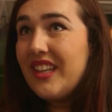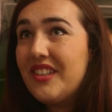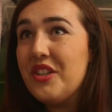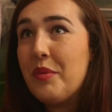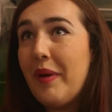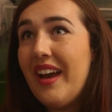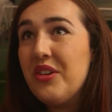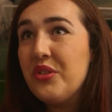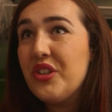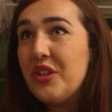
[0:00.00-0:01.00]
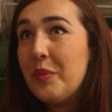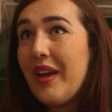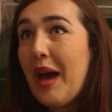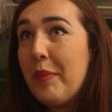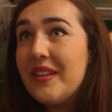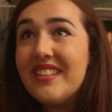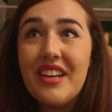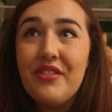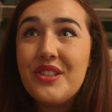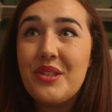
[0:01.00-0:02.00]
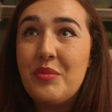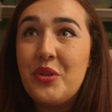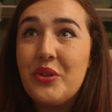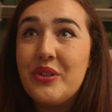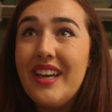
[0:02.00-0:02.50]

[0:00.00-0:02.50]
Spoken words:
said in your bio that you'd be happy to give us some local